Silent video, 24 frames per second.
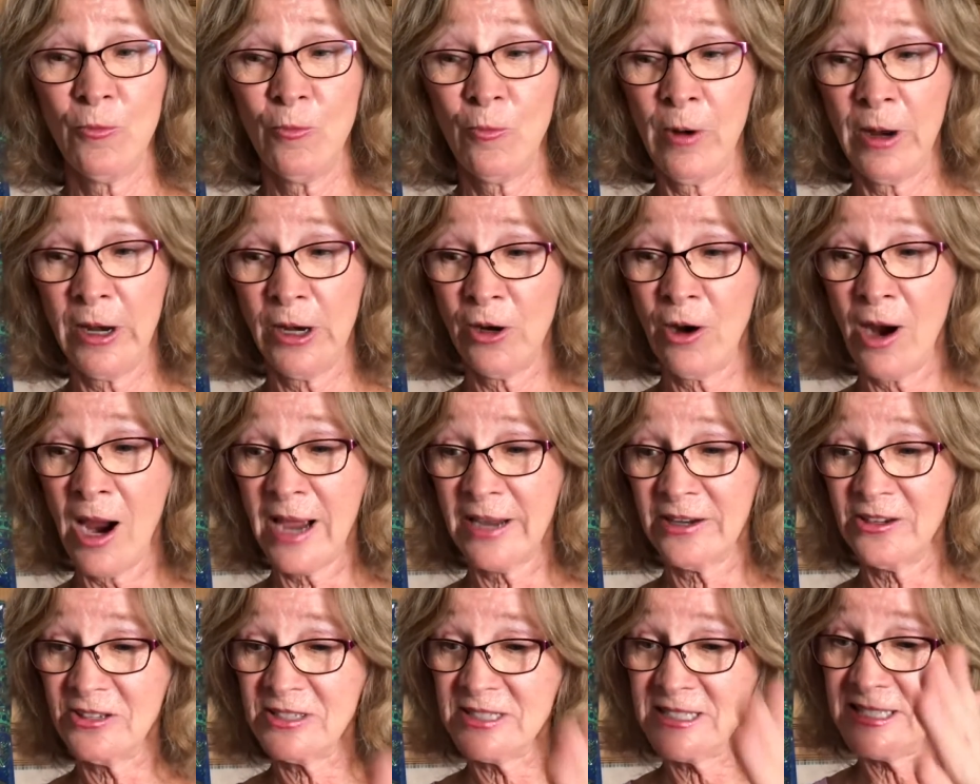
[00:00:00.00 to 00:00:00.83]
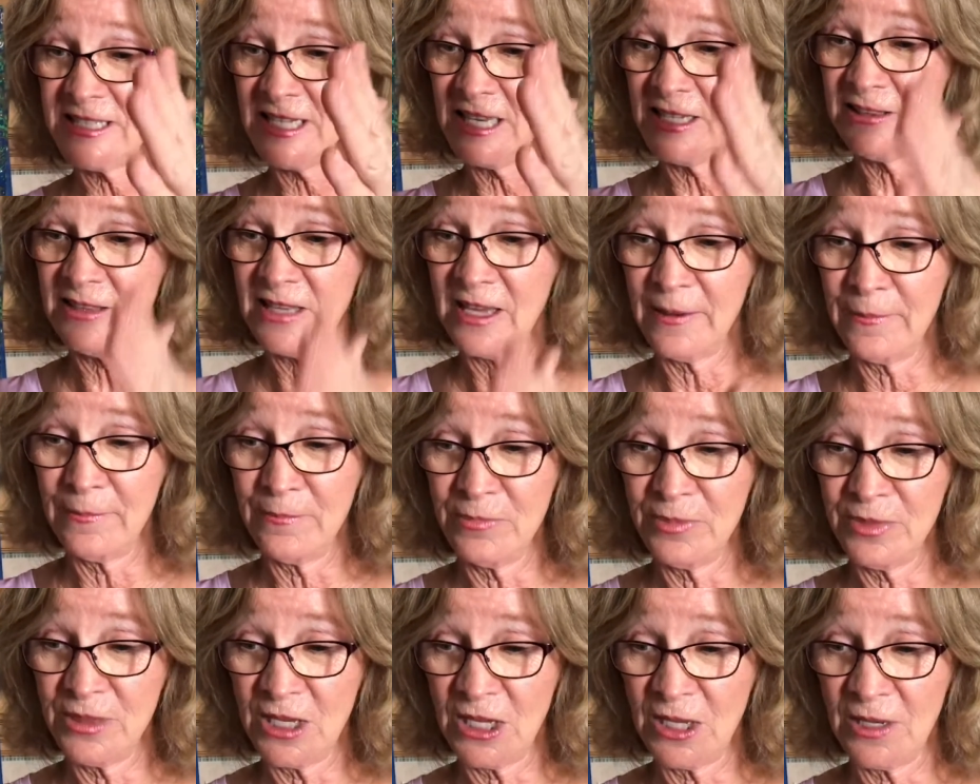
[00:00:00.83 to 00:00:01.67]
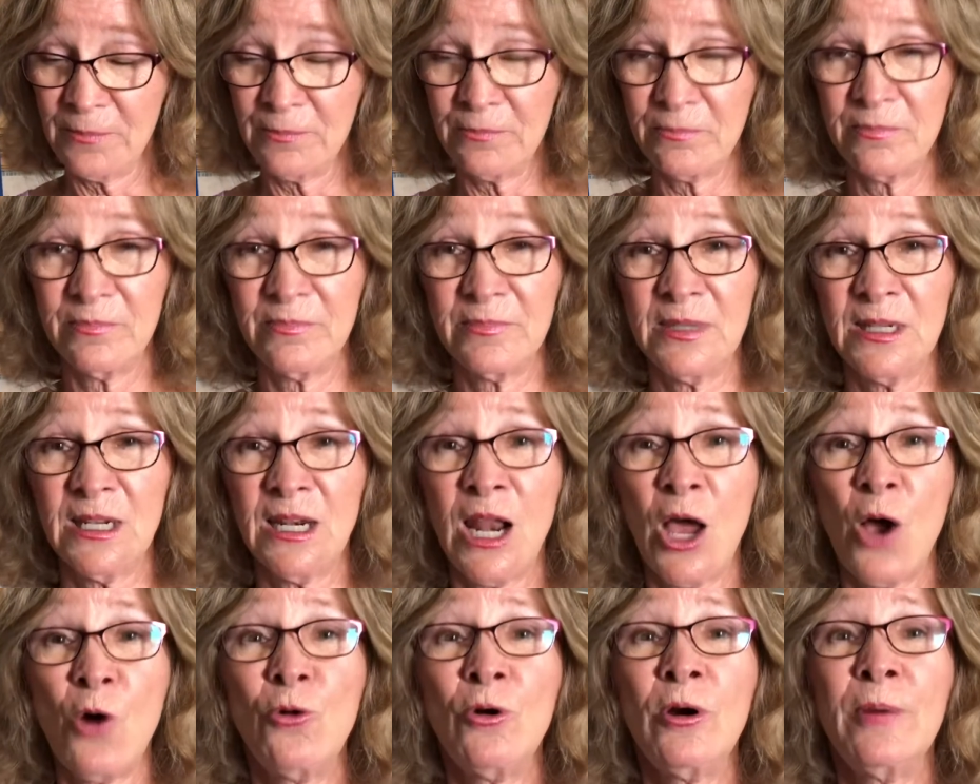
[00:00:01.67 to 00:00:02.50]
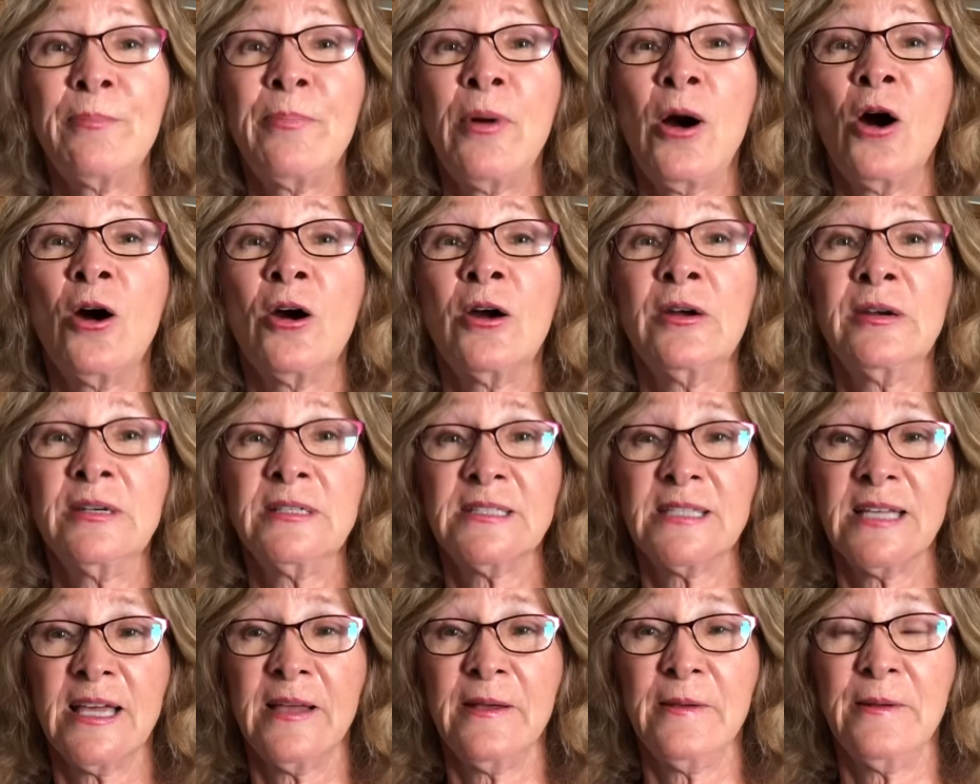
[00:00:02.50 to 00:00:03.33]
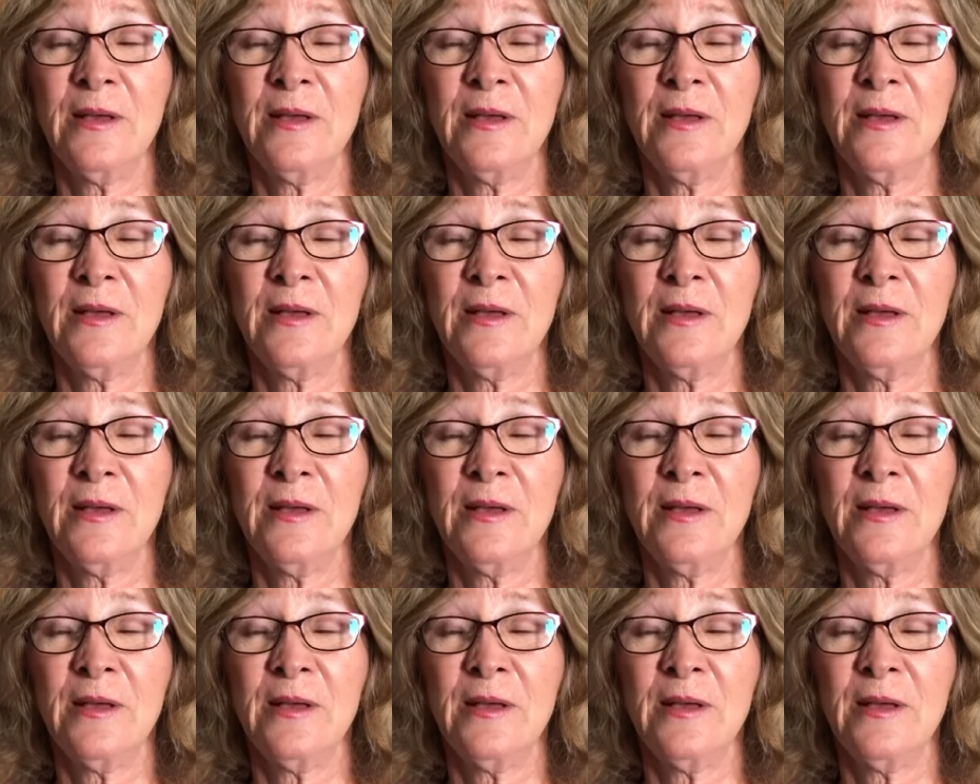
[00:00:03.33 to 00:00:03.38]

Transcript: where I could see the, the lower part